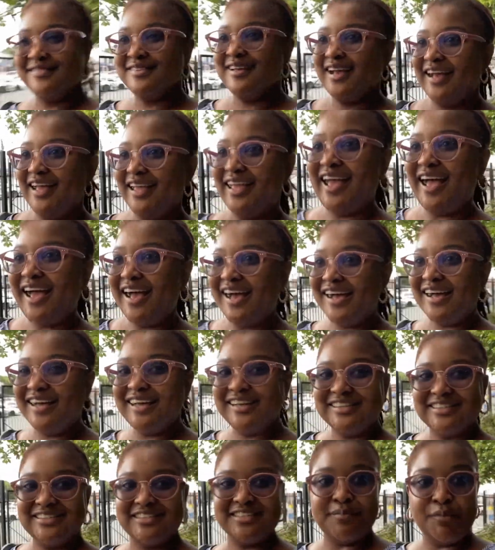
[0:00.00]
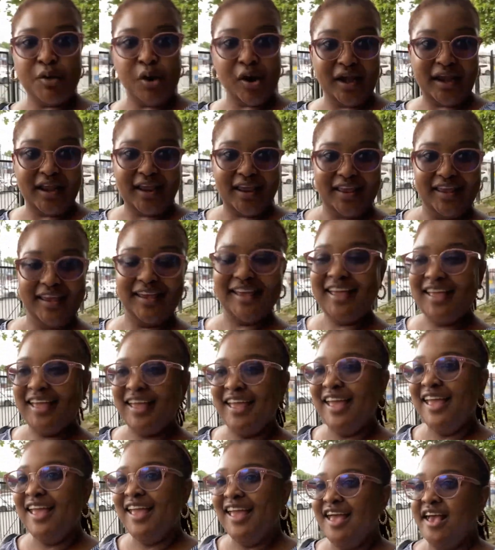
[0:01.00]
Hi guys, morning.
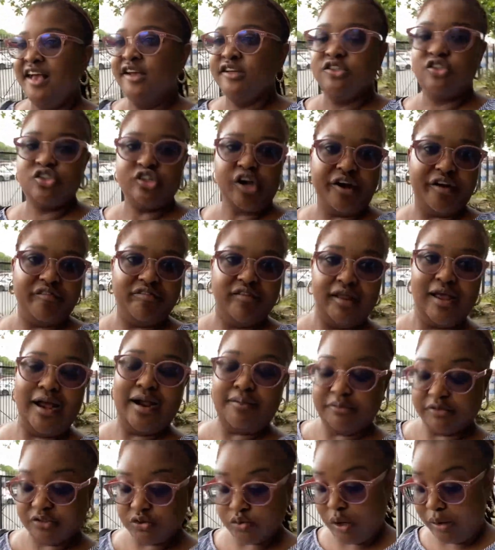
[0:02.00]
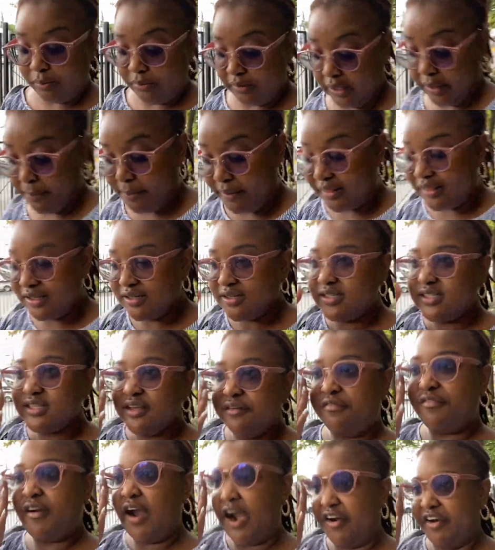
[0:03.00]
Sorry if the camera's wobbly, but this is
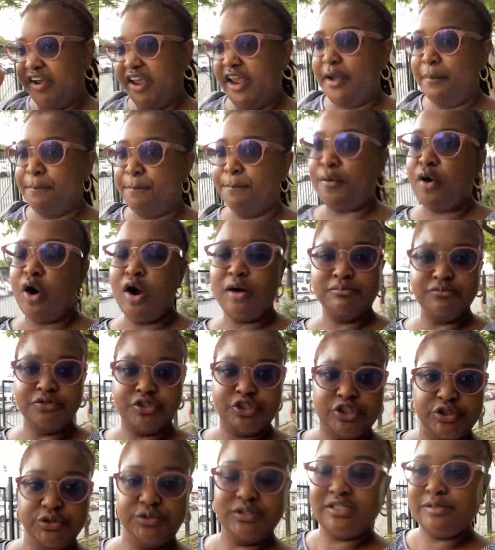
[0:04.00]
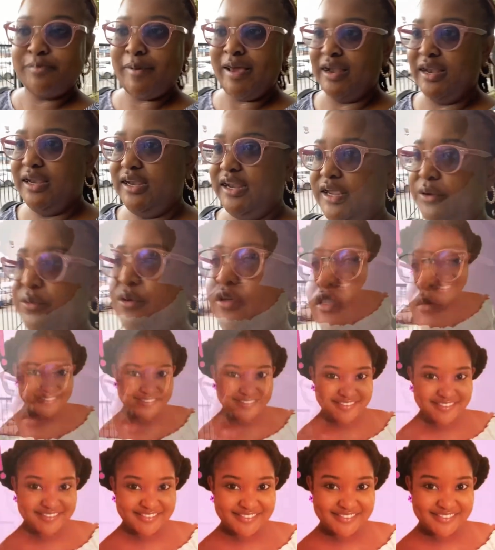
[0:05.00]
a very impromptu spendy day with me.